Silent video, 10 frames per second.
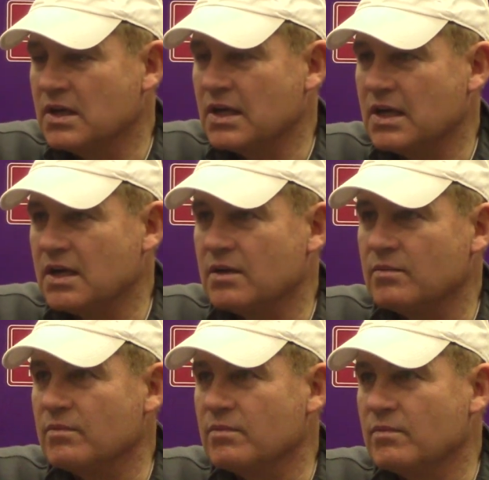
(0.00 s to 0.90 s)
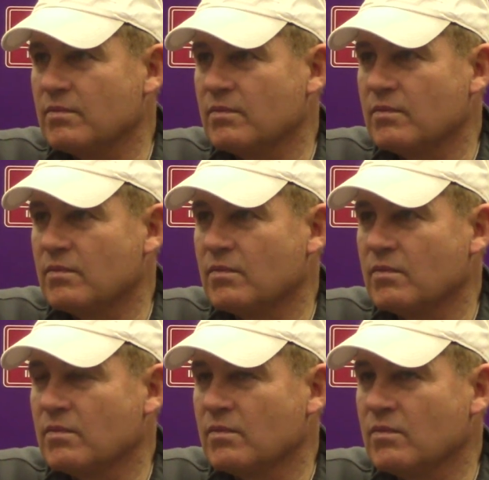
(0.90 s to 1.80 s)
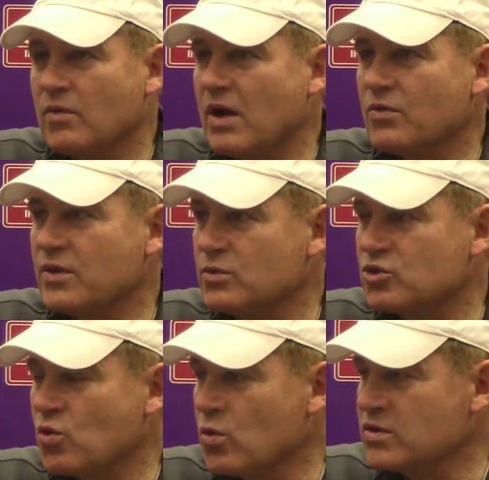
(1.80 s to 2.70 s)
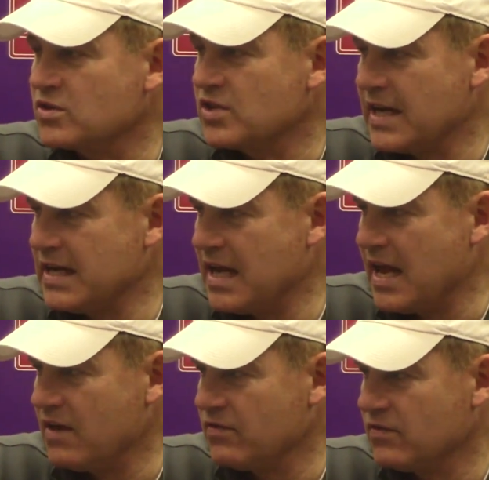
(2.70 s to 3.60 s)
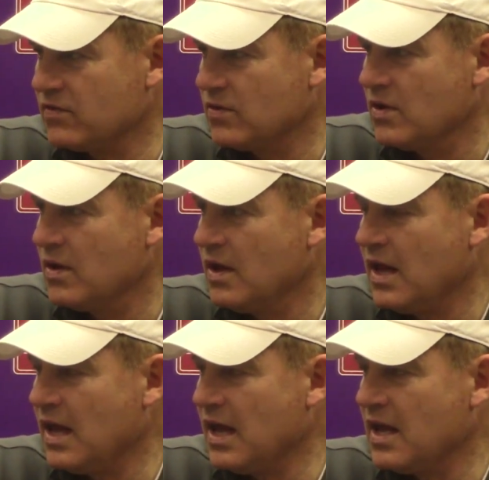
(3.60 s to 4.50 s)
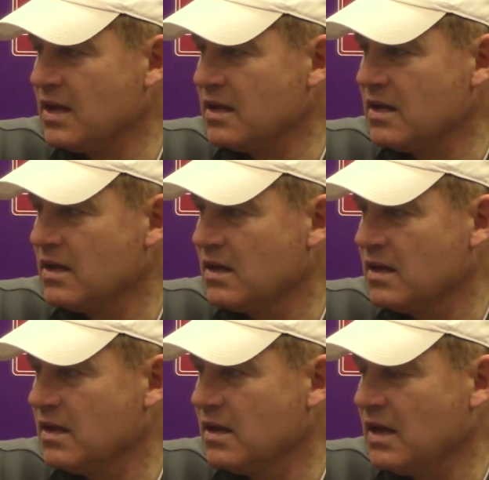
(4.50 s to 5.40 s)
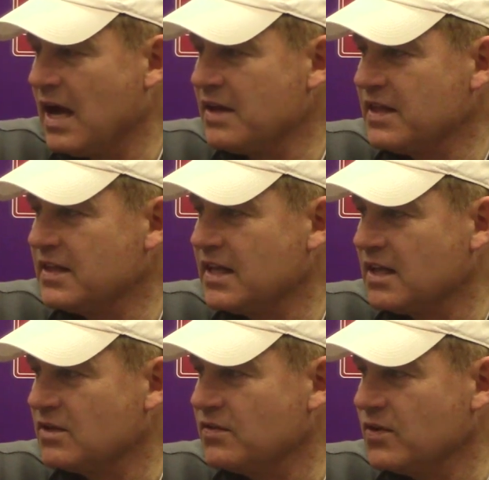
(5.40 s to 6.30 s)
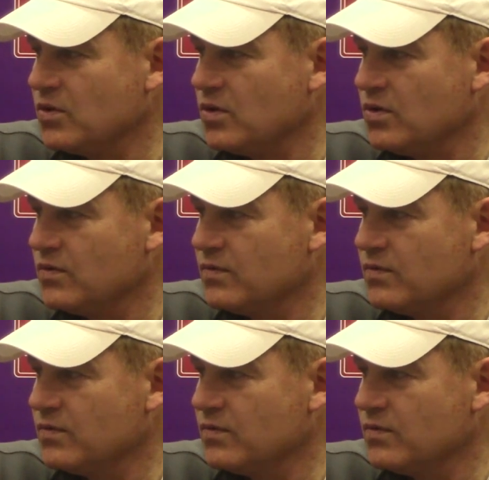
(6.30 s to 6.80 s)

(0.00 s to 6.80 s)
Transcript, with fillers: Um, I don't think we scored in the second half, and I think they kicked the field goal.